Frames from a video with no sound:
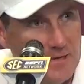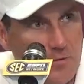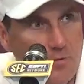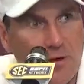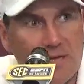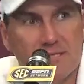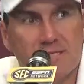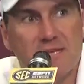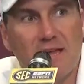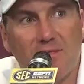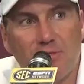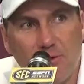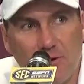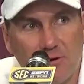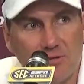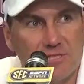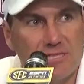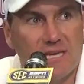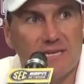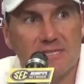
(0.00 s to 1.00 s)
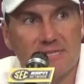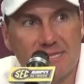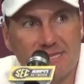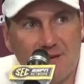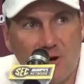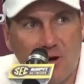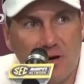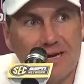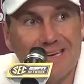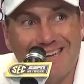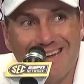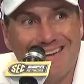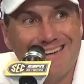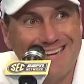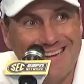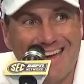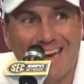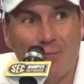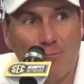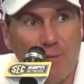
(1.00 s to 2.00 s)
Wednesday, Thursday is the target date
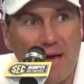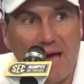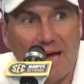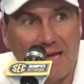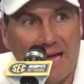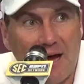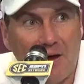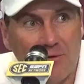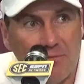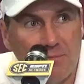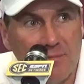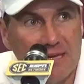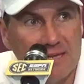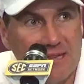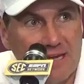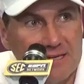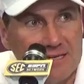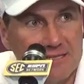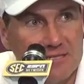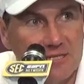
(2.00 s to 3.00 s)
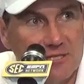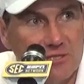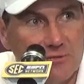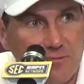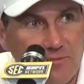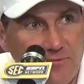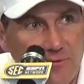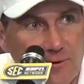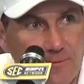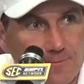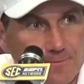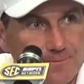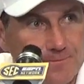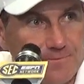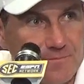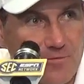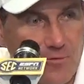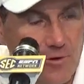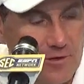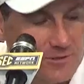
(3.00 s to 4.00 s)
to get him back out and make that decision for
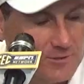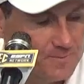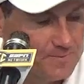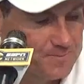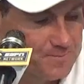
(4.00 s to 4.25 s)
us.